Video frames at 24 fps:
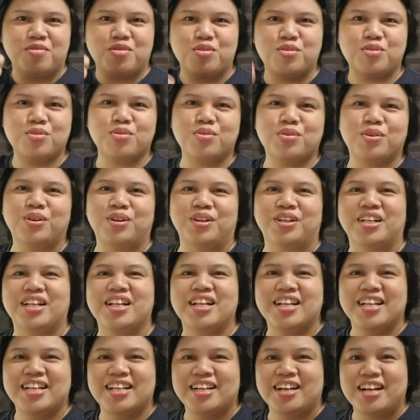cool.
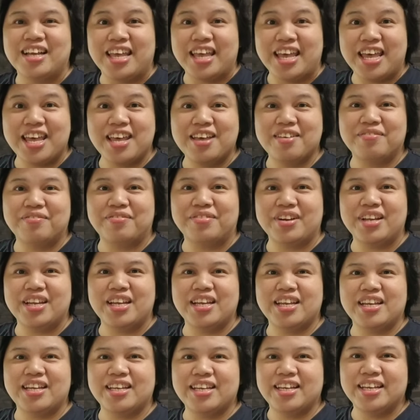
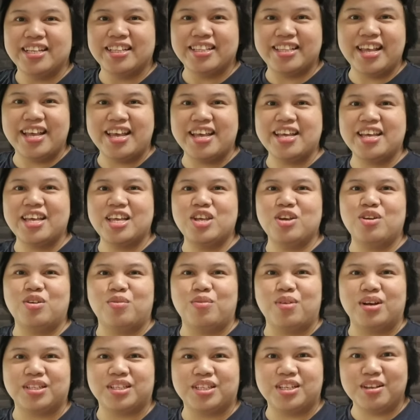Every day
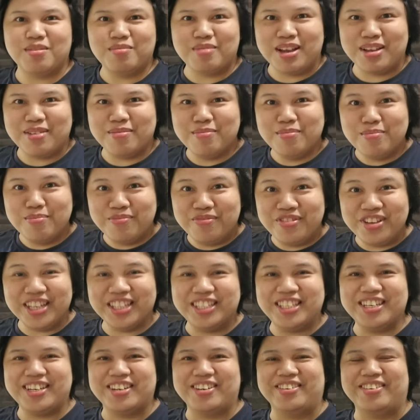you're watching my
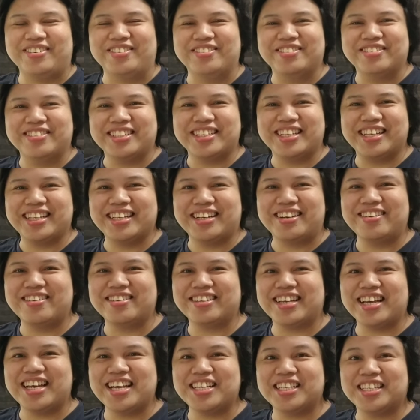video.
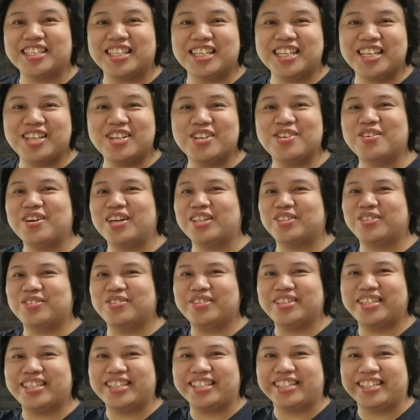Okay, see you at
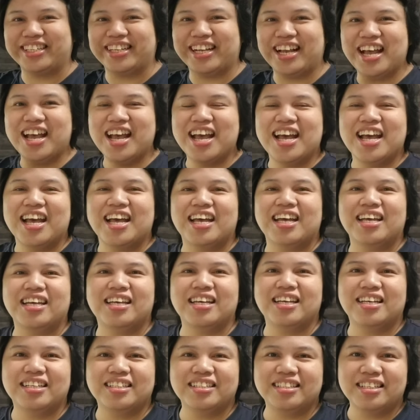work.
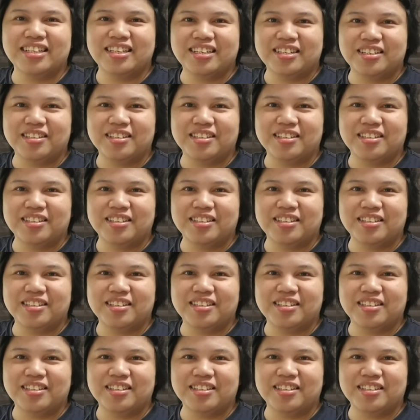And